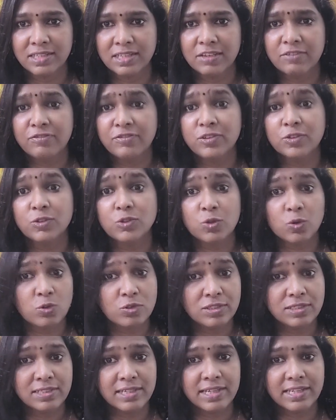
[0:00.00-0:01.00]
If you
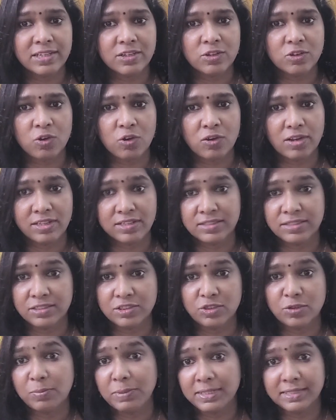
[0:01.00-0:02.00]
don't share your knowledge,
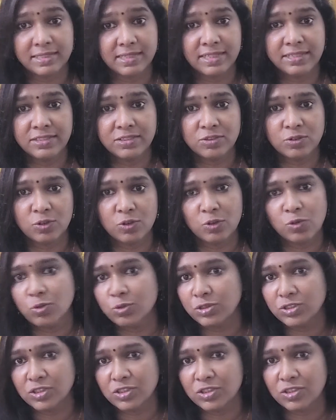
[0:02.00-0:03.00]
you may tend to
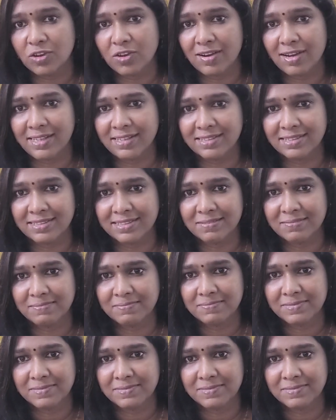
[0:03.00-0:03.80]
lose your knowledge.